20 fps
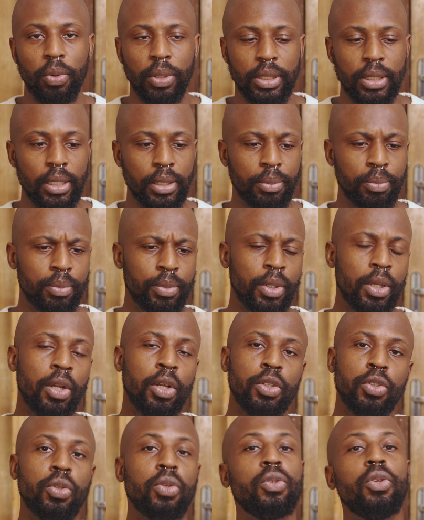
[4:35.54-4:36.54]
with them.
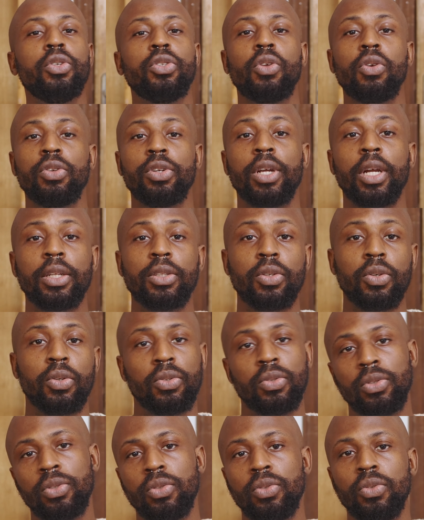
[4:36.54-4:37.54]
So those
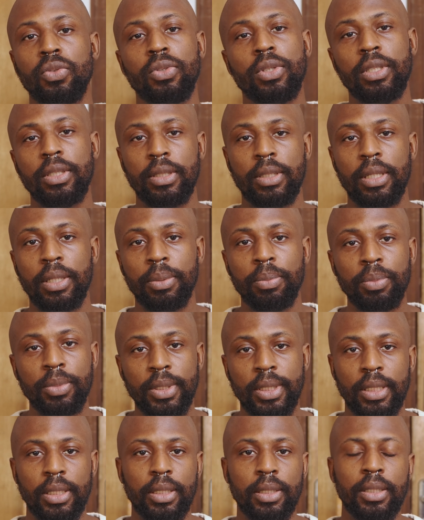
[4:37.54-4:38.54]
contractors do the same
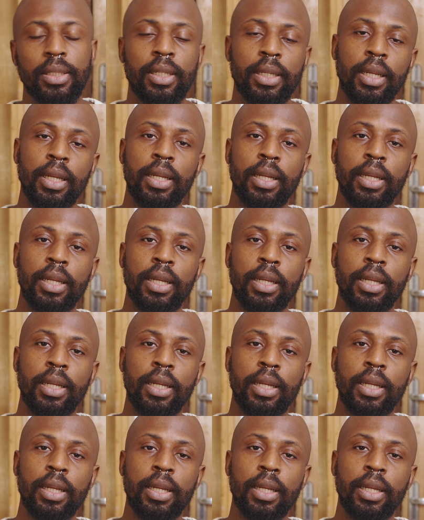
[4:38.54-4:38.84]
thing.